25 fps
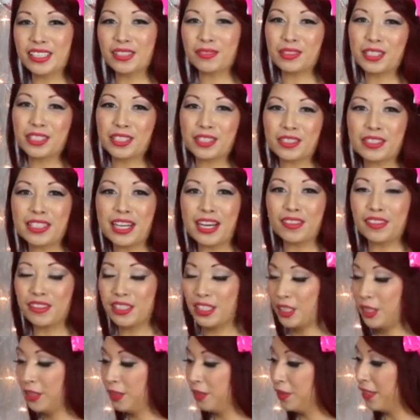this one turned out
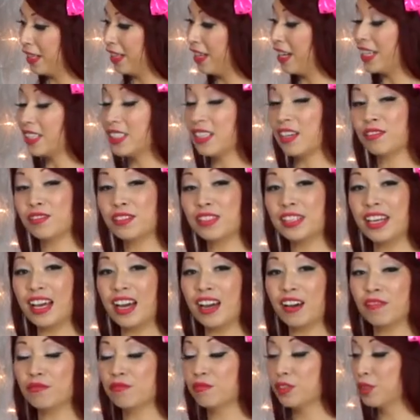cute, and I definitely
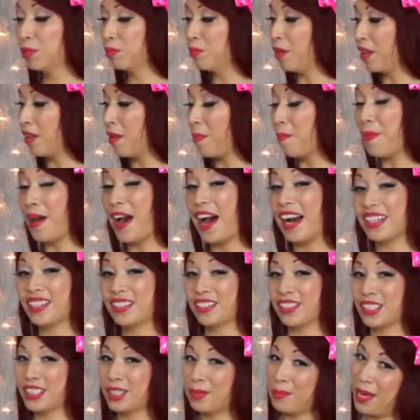have room on the back
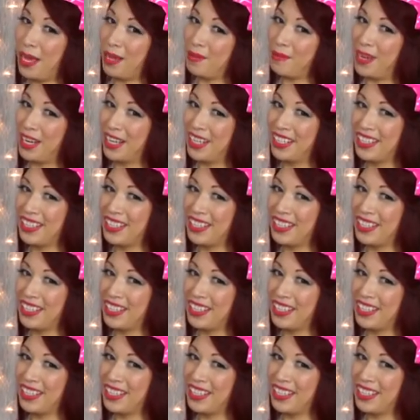to expand my